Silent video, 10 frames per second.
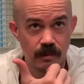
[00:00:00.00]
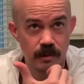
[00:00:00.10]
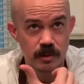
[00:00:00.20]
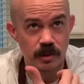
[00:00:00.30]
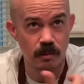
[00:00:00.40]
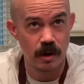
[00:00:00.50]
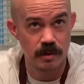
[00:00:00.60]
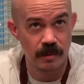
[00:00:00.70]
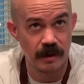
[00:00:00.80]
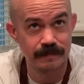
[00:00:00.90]
What's with the
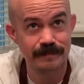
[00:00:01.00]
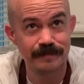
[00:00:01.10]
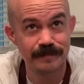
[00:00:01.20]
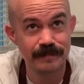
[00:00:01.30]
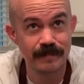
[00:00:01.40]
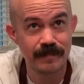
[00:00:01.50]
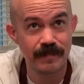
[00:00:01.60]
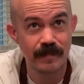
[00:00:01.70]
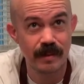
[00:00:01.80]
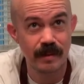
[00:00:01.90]
rose, man?
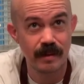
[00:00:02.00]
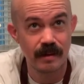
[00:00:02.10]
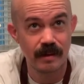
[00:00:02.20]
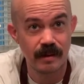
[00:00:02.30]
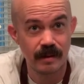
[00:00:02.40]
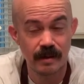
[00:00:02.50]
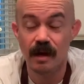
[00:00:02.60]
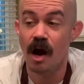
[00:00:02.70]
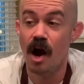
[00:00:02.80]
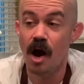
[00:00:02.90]
It's date night, boy.
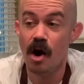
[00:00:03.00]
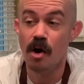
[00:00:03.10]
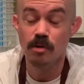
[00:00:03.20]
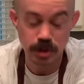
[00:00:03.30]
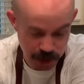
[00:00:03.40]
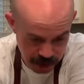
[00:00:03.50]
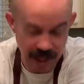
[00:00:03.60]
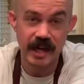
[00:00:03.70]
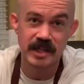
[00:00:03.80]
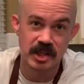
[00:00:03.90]
Oh
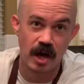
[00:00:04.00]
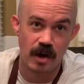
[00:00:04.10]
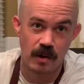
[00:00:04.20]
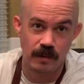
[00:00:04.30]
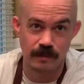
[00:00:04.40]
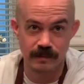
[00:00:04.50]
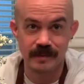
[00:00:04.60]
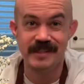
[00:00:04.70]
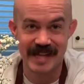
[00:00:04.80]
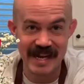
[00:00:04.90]
shit, it's on.
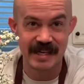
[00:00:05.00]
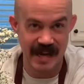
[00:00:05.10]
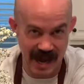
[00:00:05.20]
Date